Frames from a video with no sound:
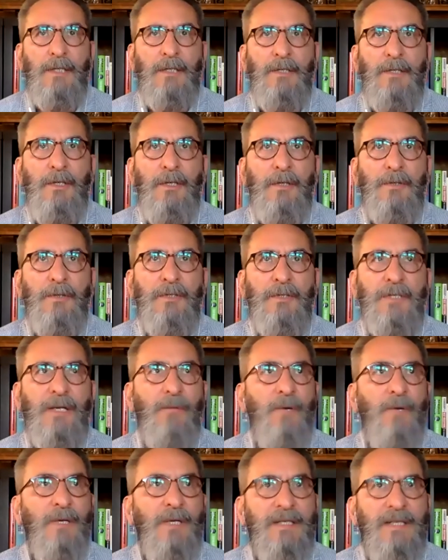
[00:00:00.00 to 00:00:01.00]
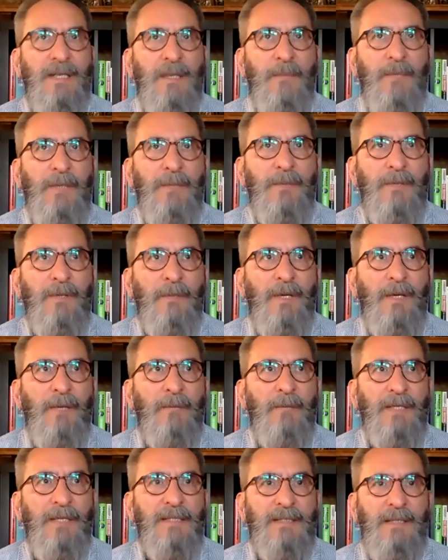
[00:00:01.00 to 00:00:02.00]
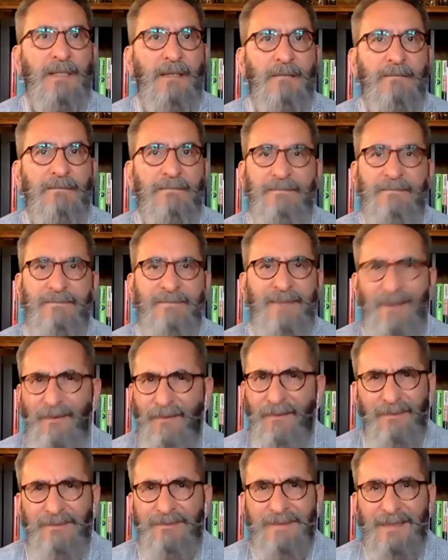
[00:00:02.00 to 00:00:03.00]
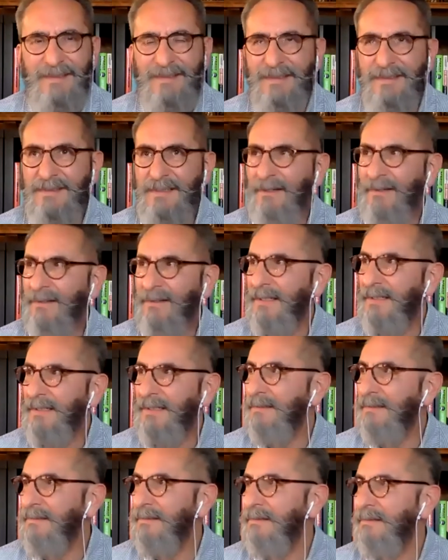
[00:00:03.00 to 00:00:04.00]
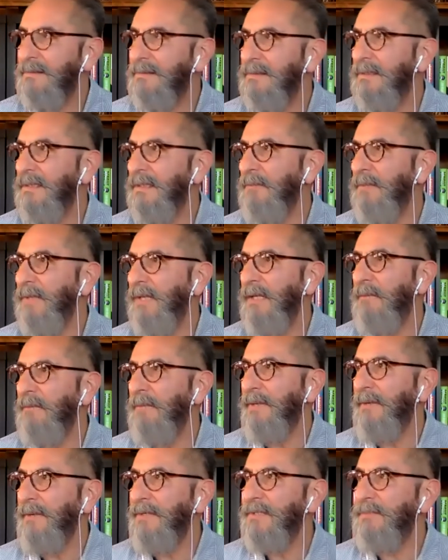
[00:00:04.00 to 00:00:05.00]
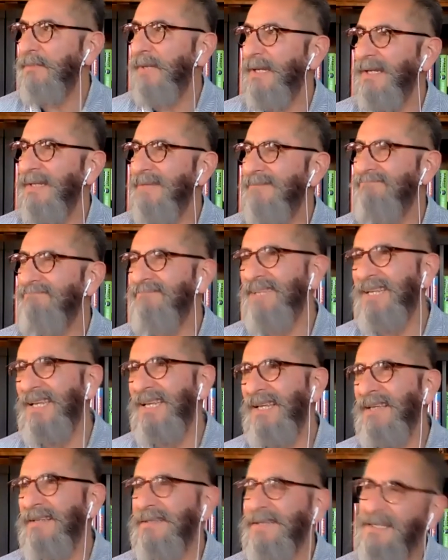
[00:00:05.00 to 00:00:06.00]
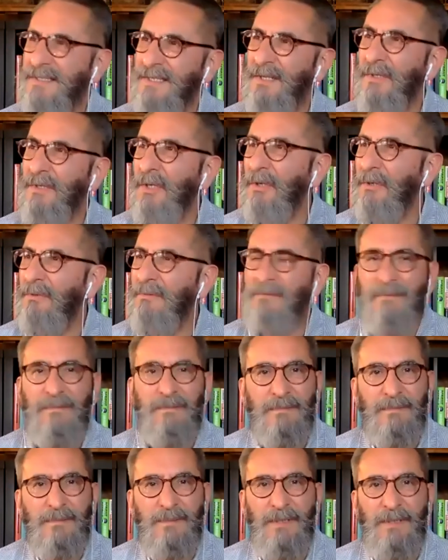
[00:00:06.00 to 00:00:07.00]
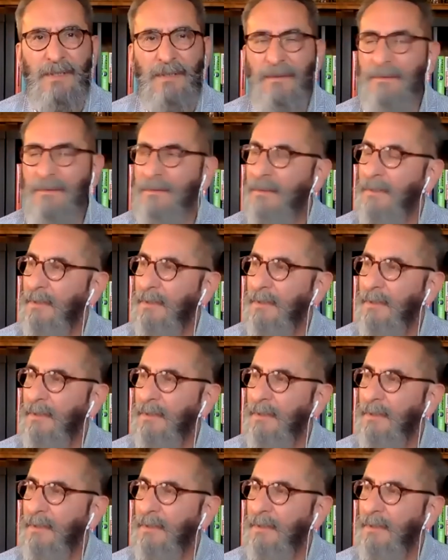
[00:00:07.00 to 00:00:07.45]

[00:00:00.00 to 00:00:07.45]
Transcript: you know did i want to tell people about my stuff no not necessarily am i embarrassed by it yeah yes and no you know